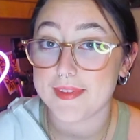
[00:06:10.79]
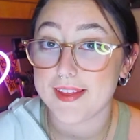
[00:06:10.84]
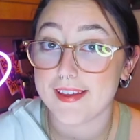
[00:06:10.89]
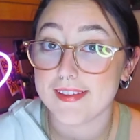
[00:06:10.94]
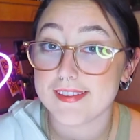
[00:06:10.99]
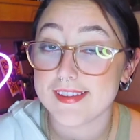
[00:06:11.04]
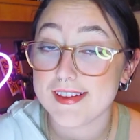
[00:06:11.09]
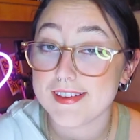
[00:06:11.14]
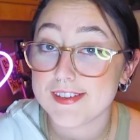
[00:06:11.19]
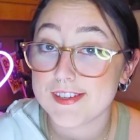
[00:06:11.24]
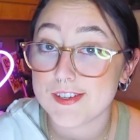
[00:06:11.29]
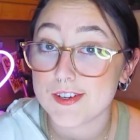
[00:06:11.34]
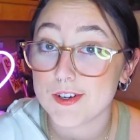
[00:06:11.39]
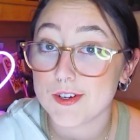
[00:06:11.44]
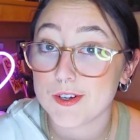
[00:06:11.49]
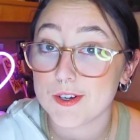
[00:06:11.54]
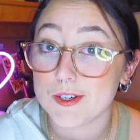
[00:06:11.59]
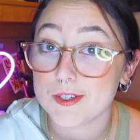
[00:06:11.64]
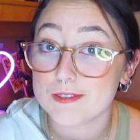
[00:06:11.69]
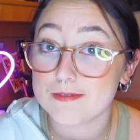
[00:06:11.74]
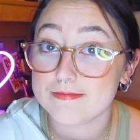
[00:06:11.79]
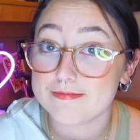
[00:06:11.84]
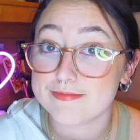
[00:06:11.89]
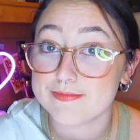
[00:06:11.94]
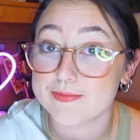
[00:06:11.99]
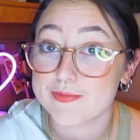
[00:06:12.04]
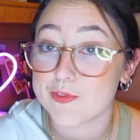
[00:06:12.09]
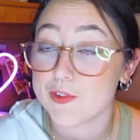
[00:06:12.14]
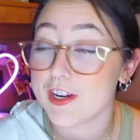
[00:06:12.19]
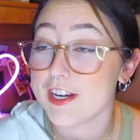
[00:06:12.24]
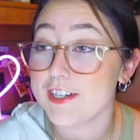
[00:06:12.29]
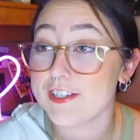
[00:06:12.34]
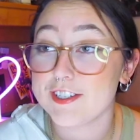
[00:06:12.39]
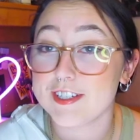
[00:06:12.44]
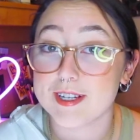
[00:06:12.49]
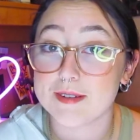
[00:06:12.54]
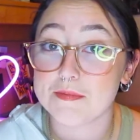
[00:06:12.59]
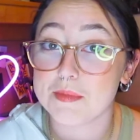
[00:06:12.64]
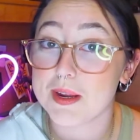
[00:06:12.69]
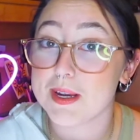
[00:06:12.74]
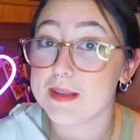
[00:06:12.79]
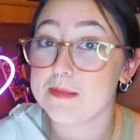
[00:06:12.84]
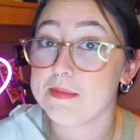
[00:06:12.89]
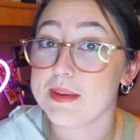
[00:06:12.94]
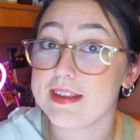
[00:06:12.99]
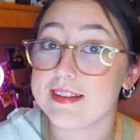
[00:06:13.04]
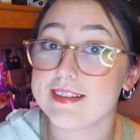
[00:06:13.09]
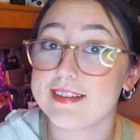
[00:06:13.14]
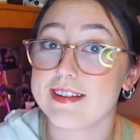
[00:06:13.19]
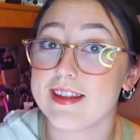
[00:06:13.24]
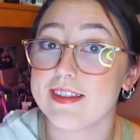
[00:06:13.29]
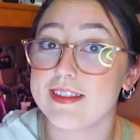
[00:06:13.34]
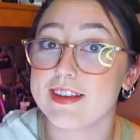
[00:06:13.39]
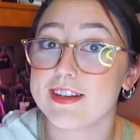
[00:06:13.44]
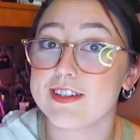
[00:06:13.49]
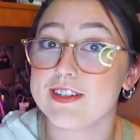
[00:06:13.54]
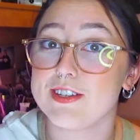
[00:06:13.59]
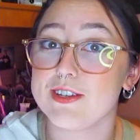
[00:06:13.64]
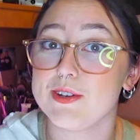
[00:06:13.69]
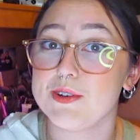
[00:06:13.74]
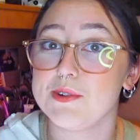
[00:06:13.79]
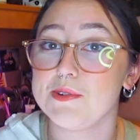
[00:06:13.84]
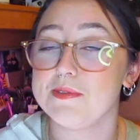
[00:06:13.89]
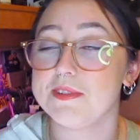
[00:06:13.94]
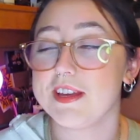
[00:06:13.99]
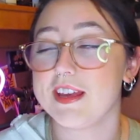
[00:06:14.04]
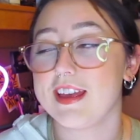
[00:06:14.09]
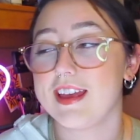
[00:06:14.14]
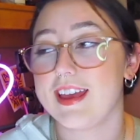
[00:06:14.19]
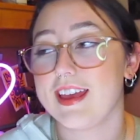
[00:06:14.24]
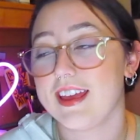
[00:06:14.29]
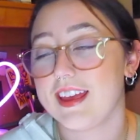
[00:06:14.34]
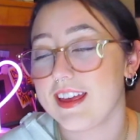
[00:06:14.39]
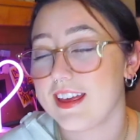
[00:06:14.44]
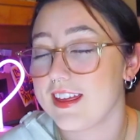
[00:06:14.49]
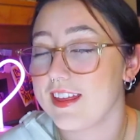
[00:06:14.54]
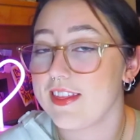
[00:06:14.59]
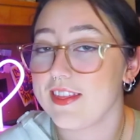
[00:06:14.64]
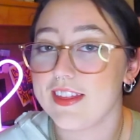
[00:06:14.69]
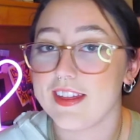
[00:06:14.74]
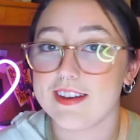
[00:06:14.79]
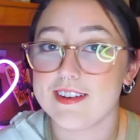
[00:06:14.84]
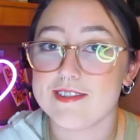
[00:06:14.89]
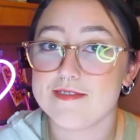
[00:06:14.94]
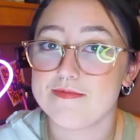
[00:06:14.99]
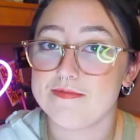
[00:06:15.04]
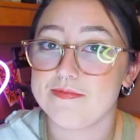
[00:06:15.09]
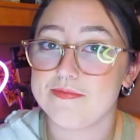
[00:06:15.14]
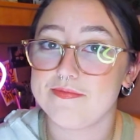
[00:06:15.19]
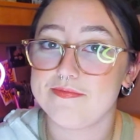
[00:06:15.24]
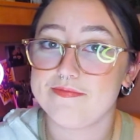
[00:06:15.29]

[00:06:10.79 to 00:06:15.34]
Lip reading: Unless you're rich and money means nothing to you, then